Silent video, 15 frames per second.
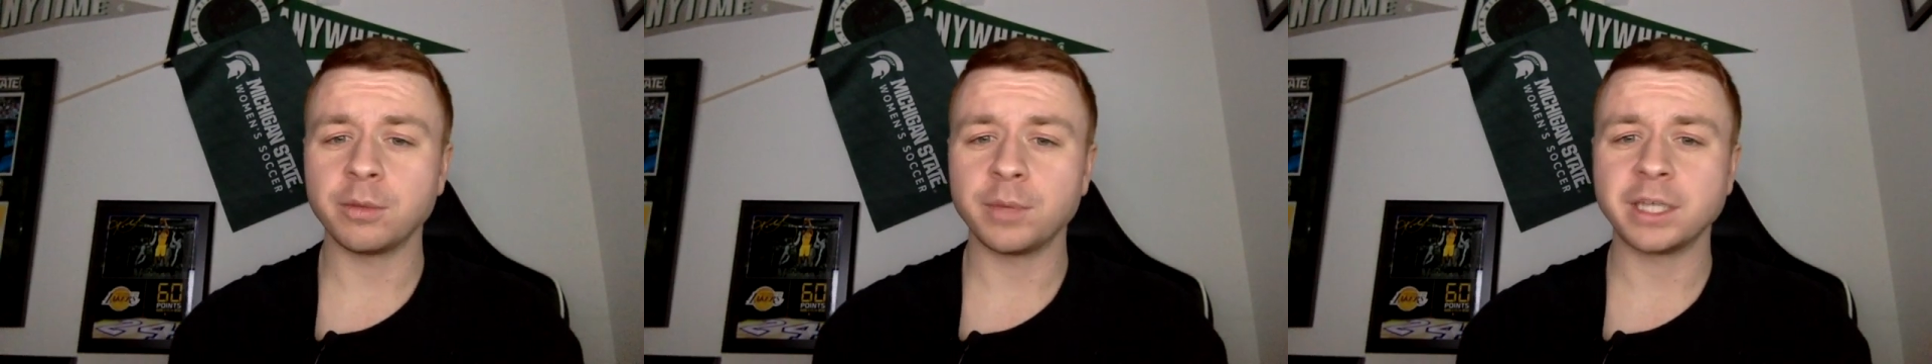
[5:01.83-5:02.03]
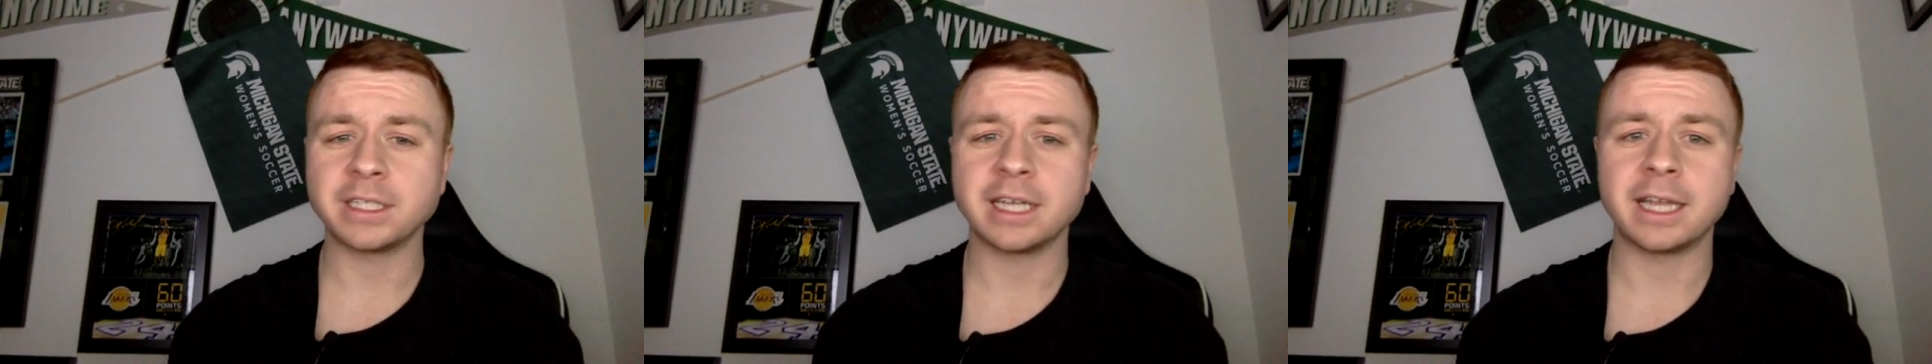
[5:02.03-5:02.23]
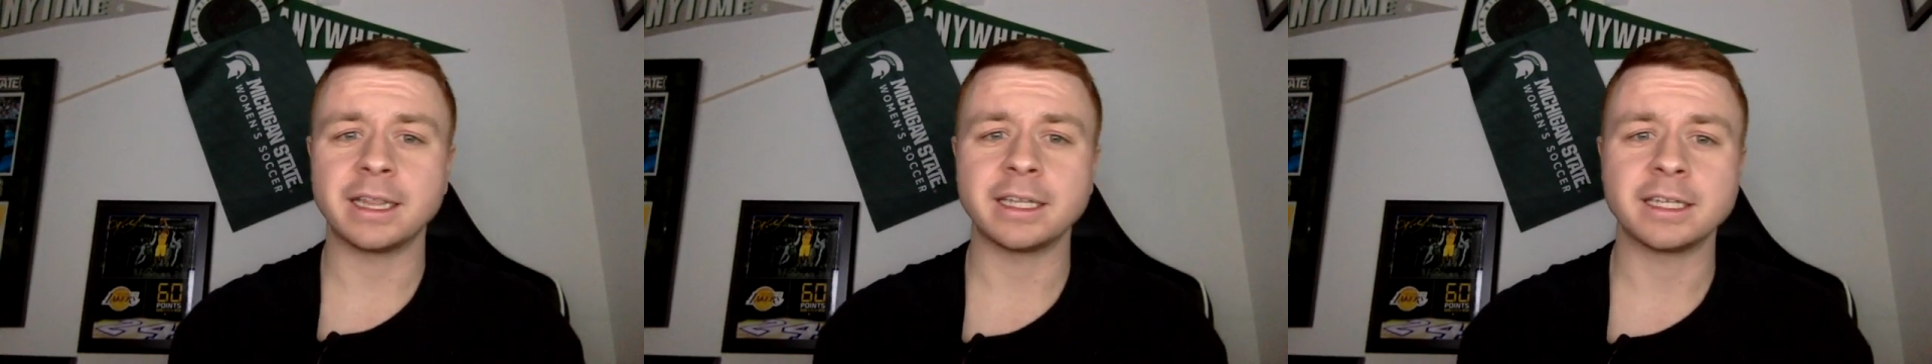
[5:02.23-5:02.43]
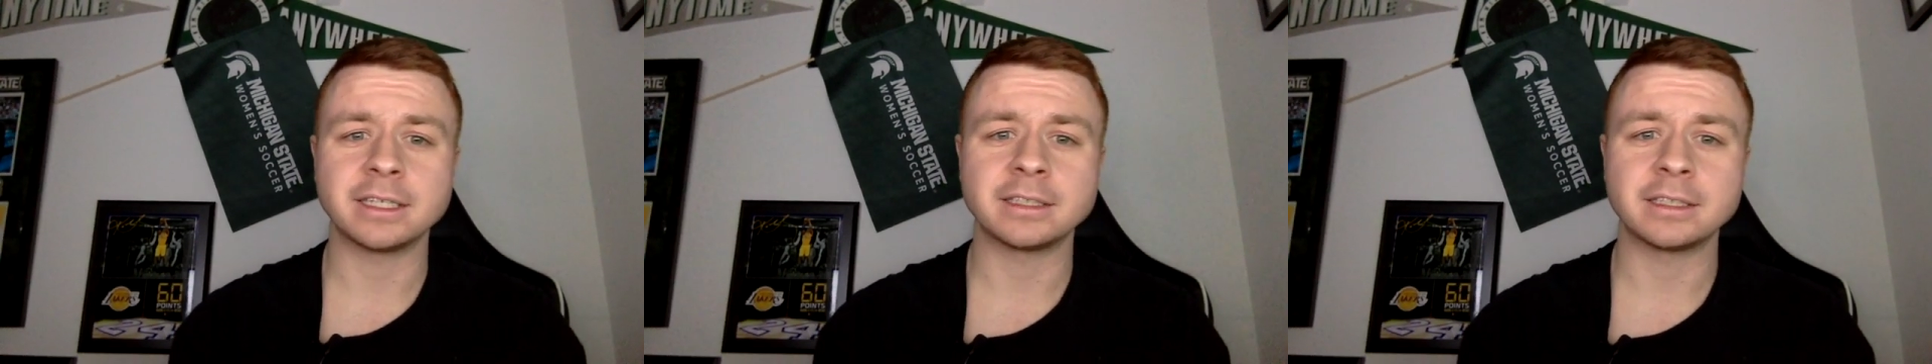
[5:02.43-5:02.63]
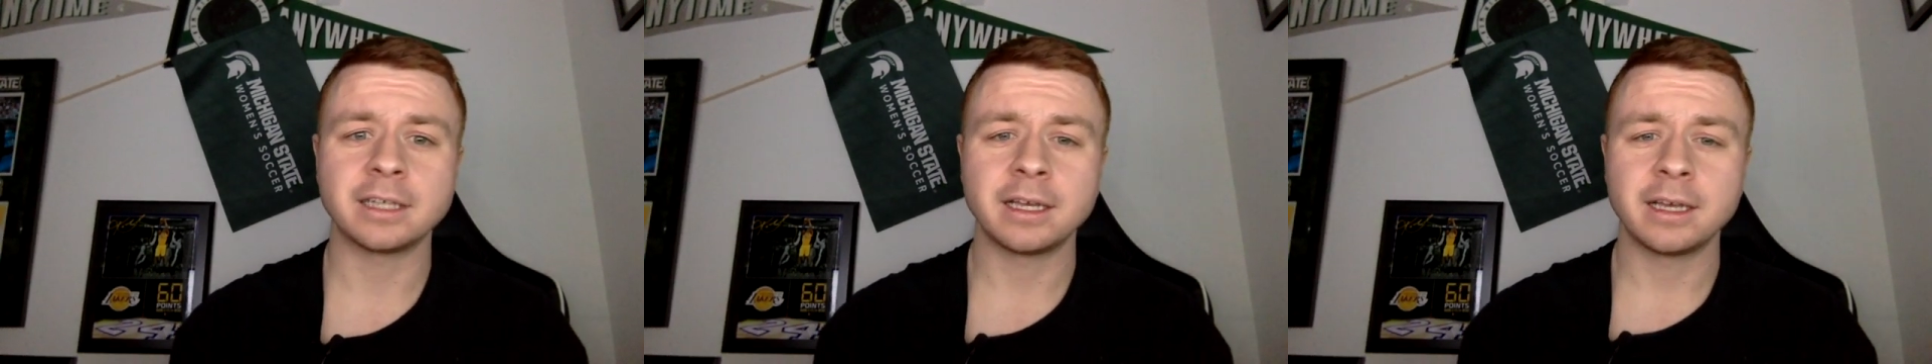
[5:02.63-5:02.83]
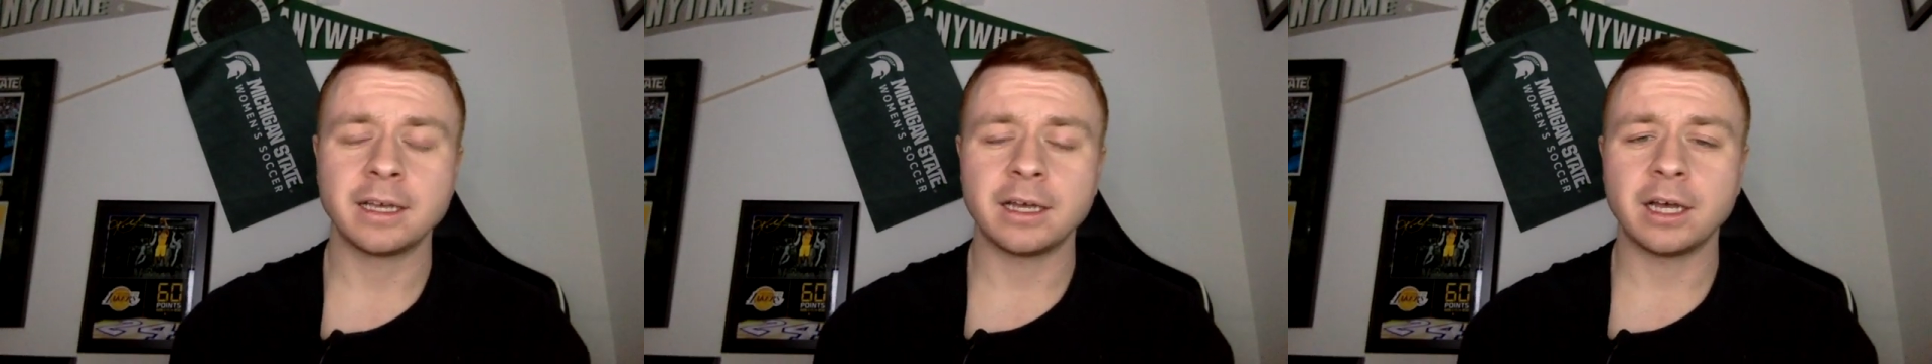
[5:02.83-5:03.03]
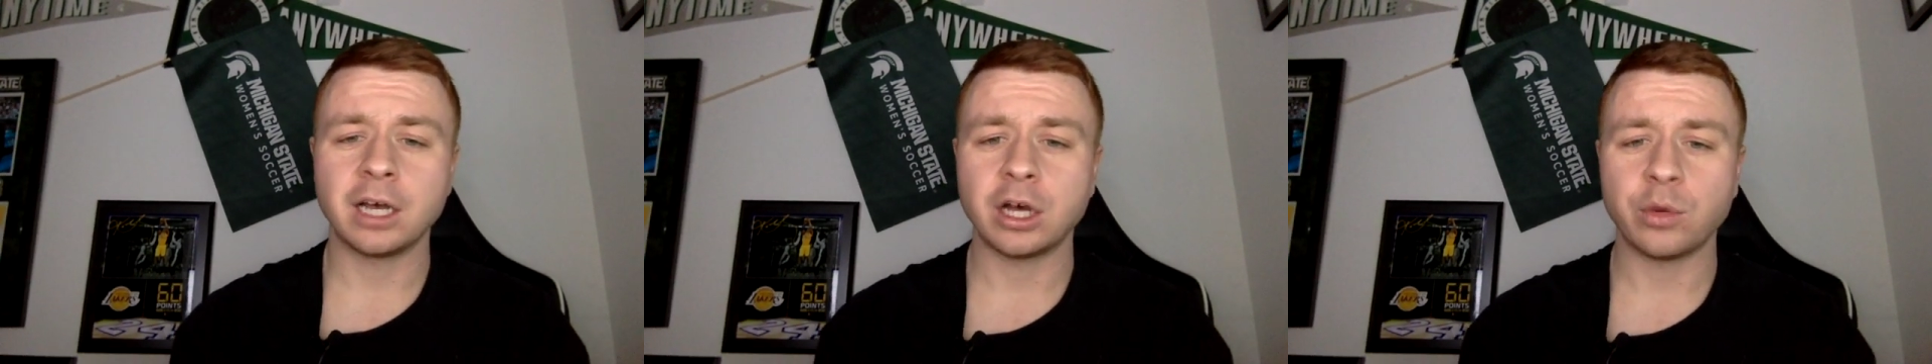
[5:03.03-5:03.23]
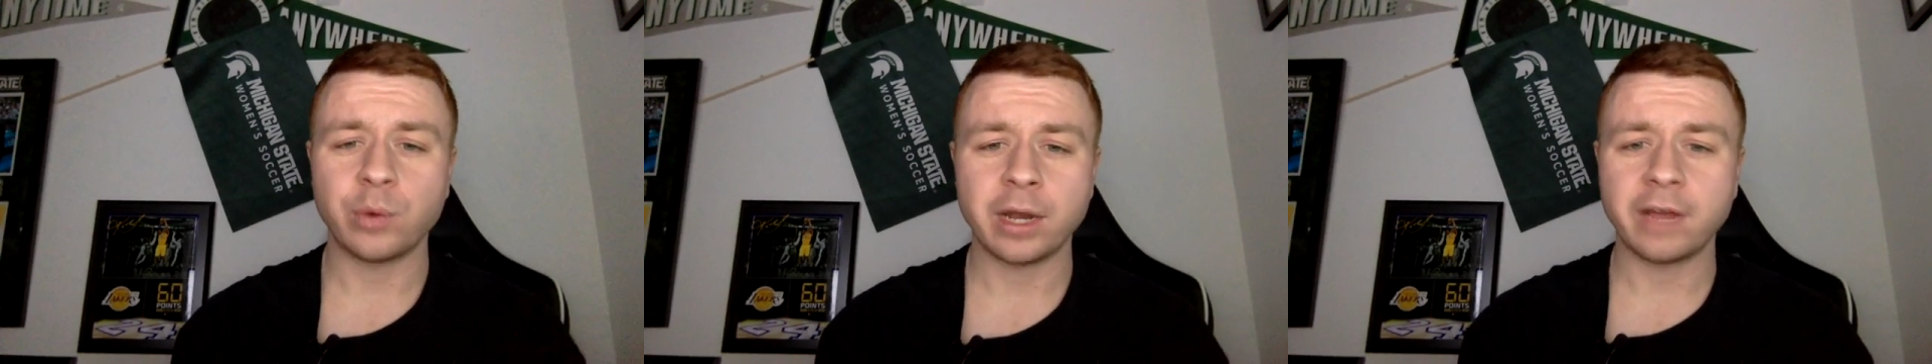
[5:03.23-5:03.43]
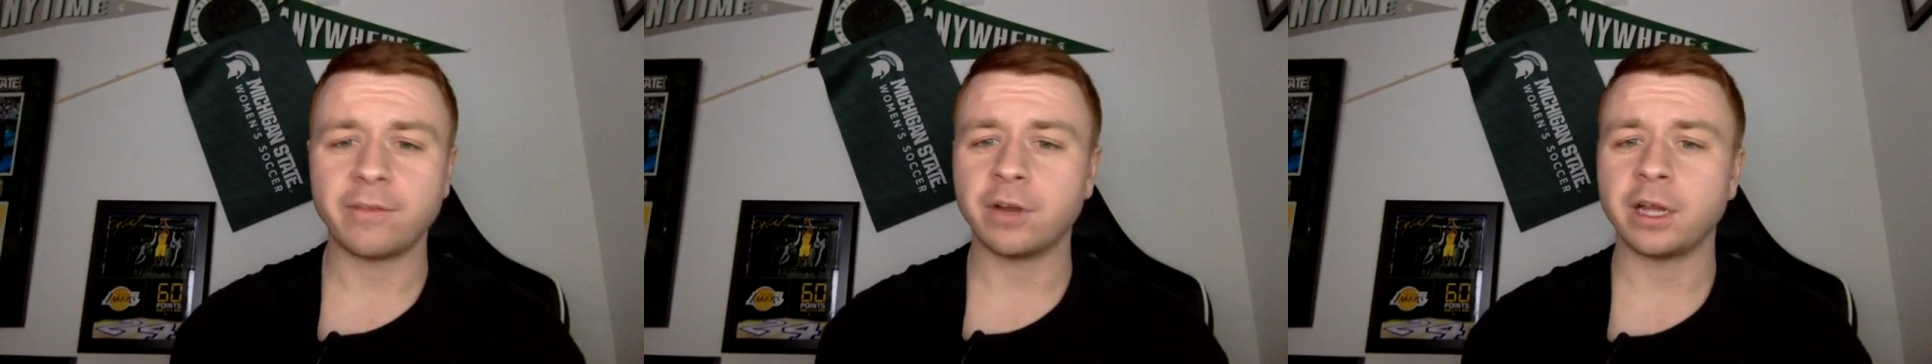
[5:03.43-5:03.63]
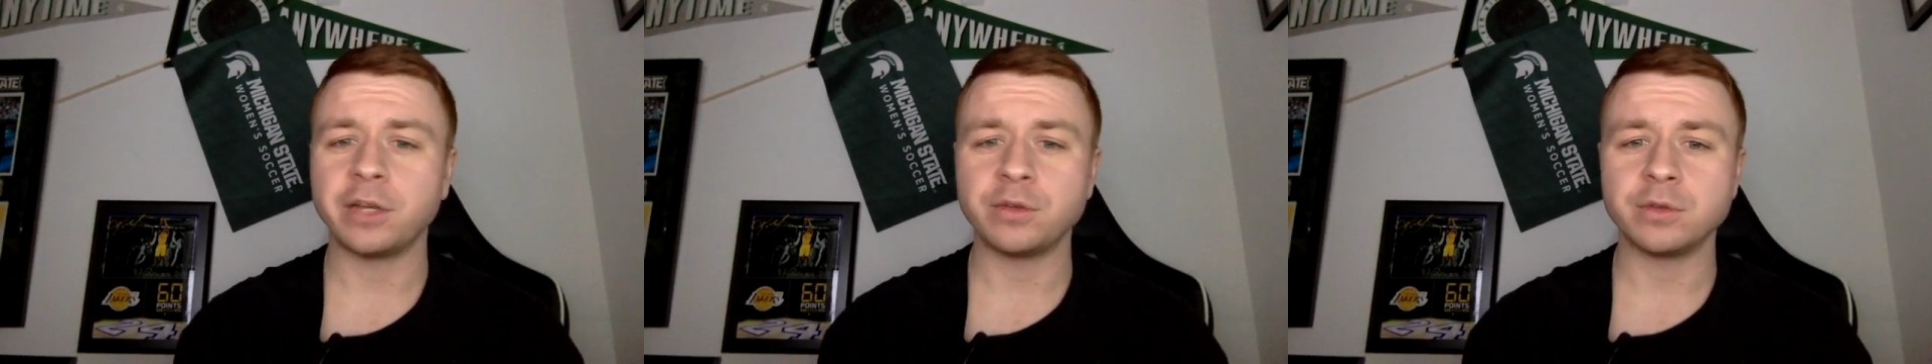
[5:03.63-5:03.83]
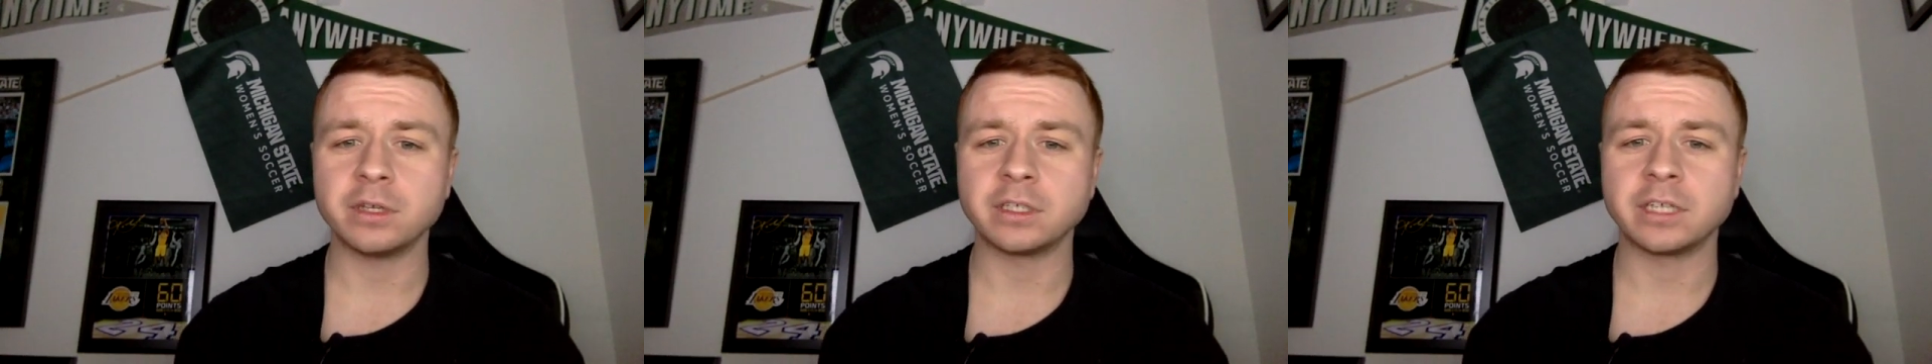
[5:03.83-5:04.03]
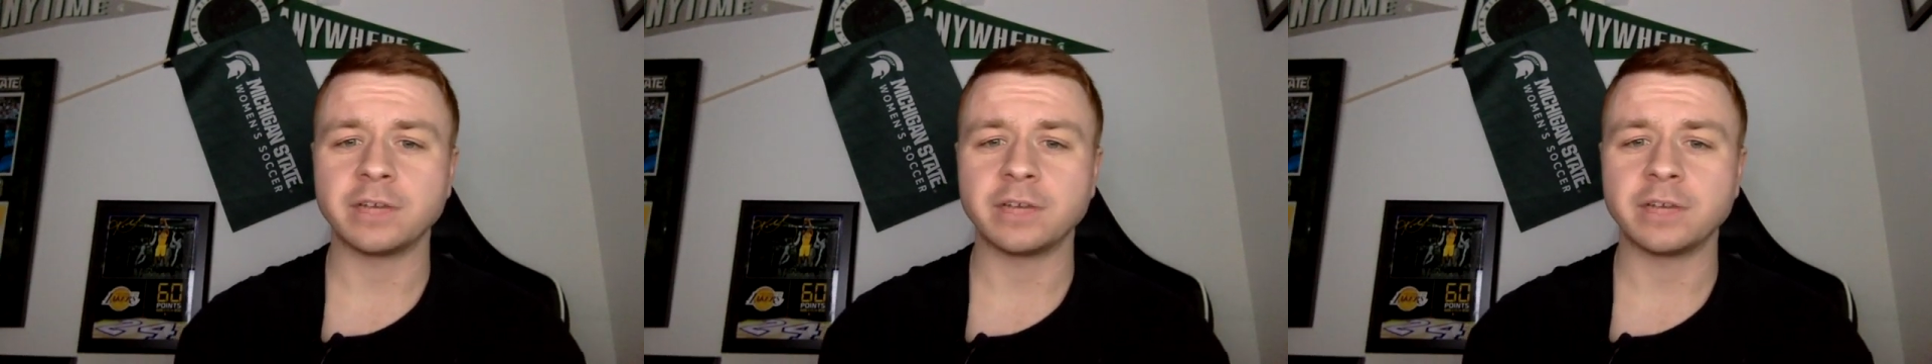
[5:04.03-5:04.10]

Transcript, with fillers: miss on this uh, whenever I do this